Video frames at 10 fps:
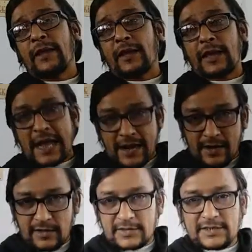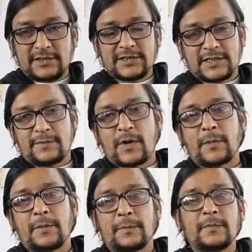a, and this is the
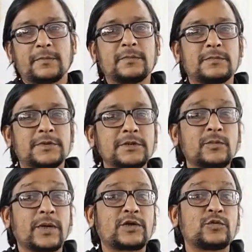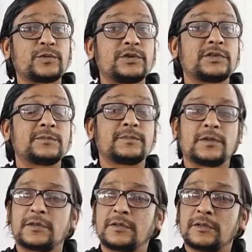problem. The what to position,
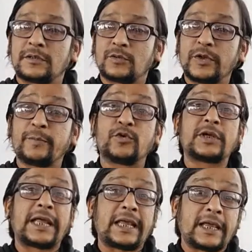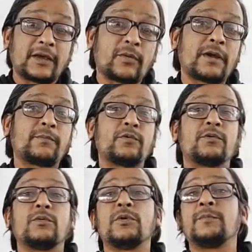we put a, where
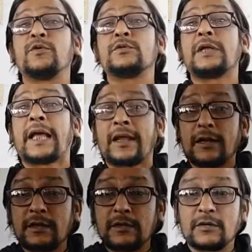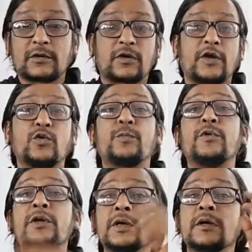we put n, or where we
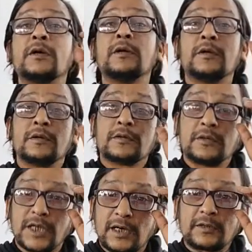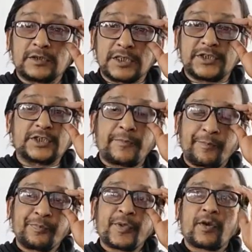put the th.
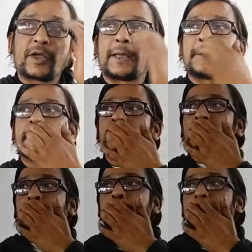Okay, so